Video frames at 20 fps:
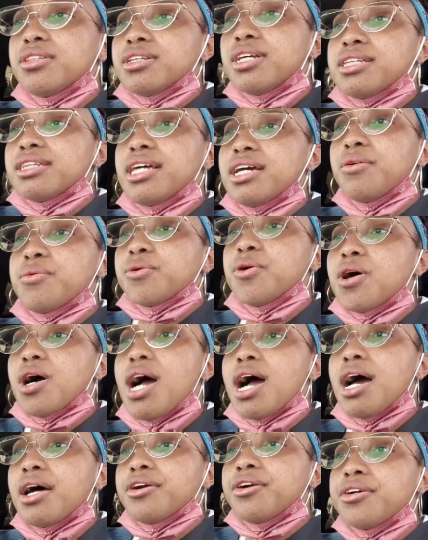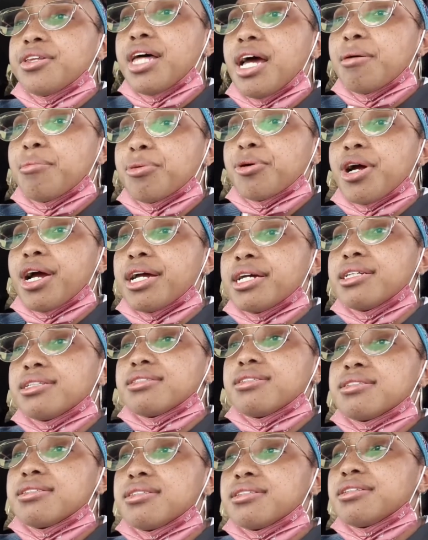that they will honor that
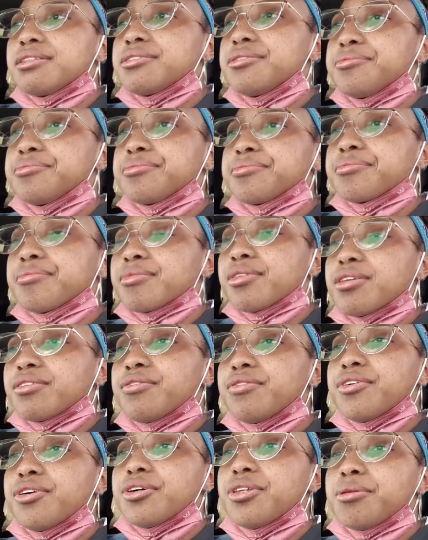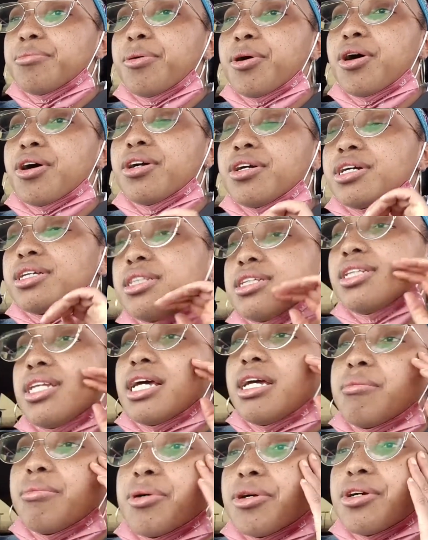price for the part and the
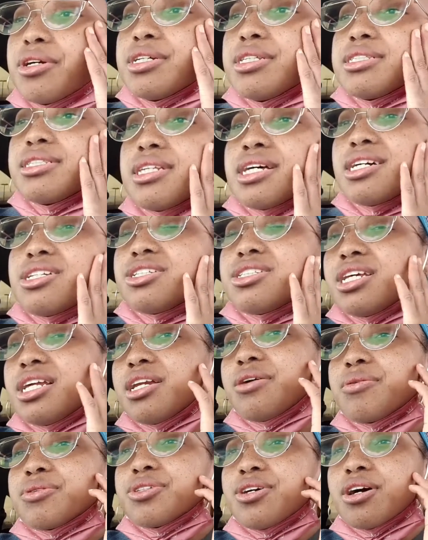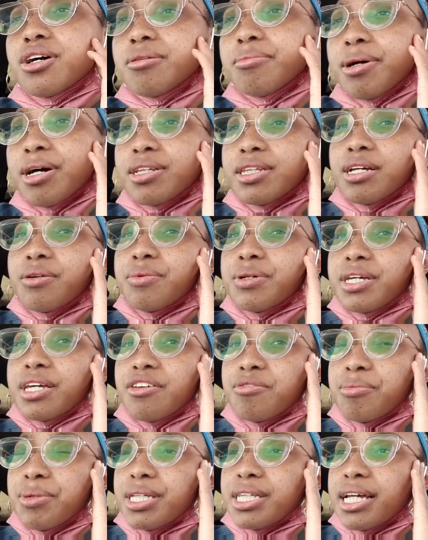labor and such and then they were talking about they would
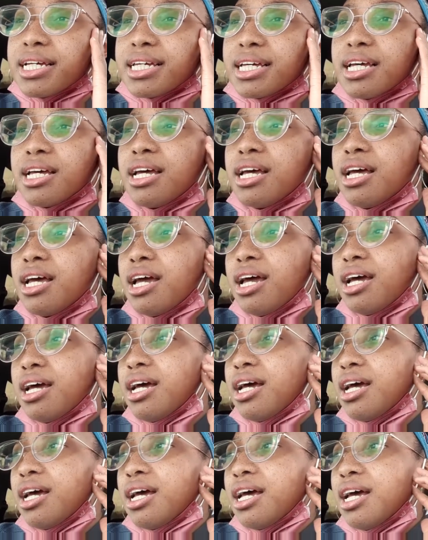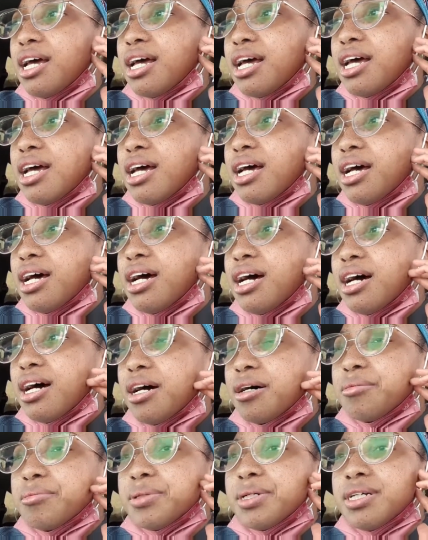give me like
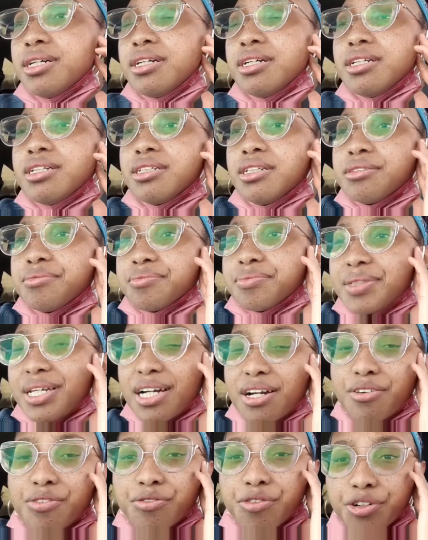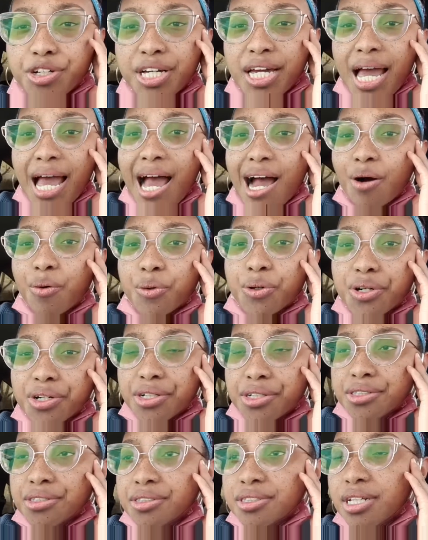um like a free
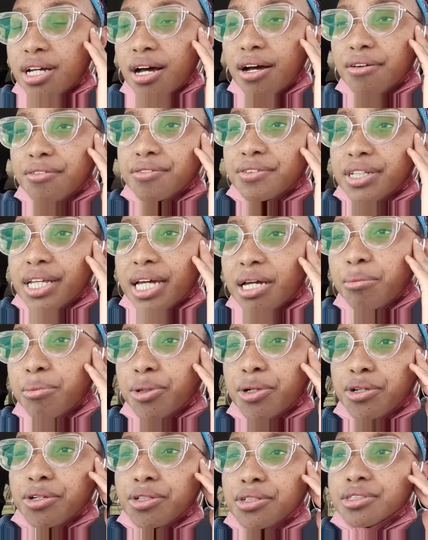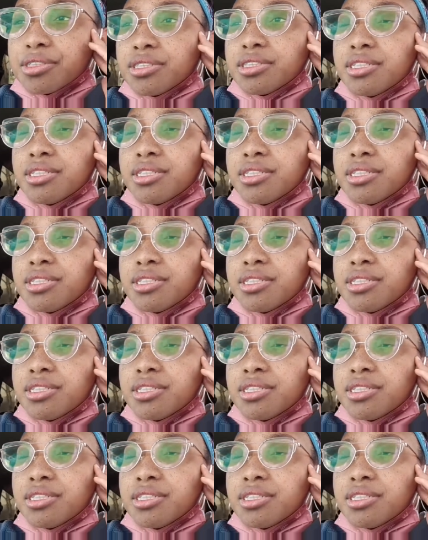hour of labor